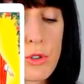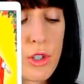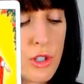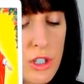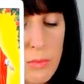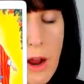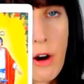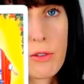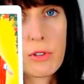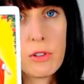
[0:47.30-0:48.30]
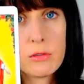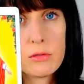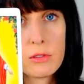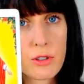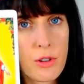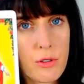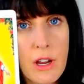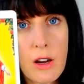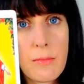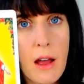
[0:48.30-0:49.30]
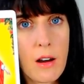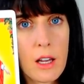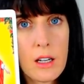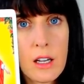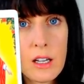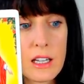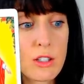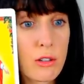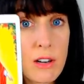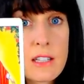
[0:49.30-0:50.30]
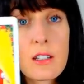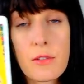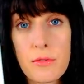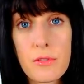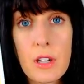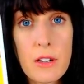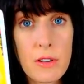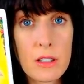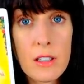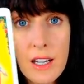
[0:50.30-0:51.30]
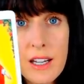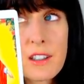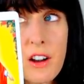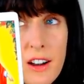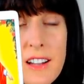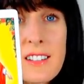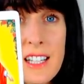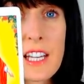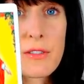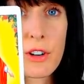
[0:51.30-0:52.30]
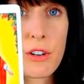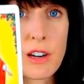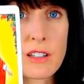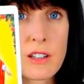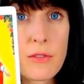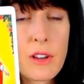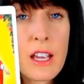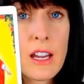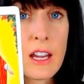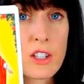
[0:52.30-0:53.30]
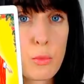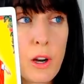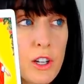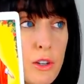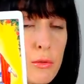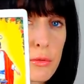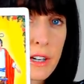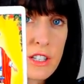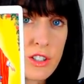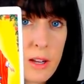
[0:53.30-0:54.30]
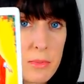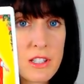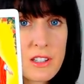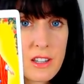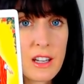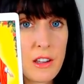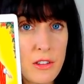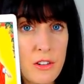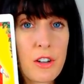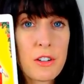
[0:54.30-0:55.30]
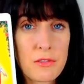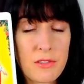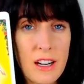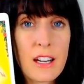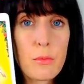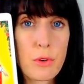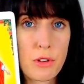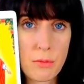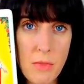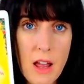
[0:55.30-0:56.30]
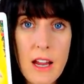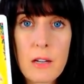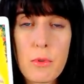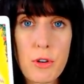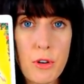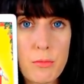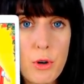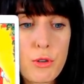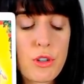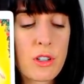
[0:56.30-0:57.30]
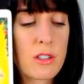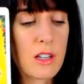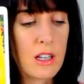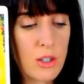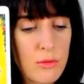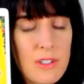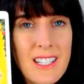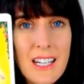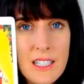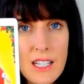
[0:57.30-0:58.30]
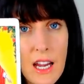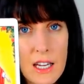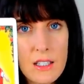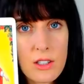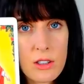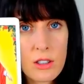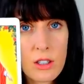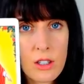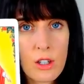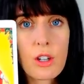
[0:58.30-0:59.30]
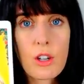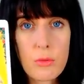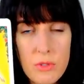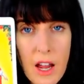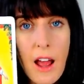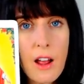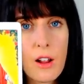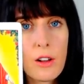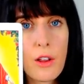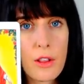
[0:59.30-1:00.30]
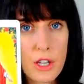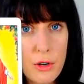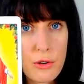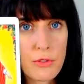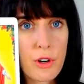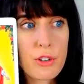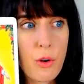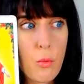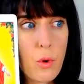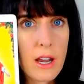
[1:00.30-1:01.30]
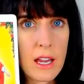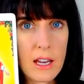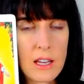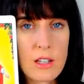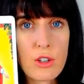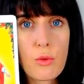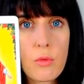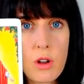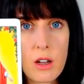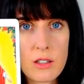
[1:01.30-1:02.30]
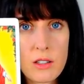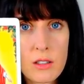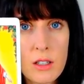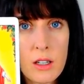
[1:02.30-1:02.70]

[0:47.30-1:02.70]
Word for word: Magician is powerful. There's no doubt about it. It's aggressive, even. It's honestly even aggressive. It's where you reach up into the ether, right, with your mind, with your emotions, and you dictate, you tell the universe what it is you want.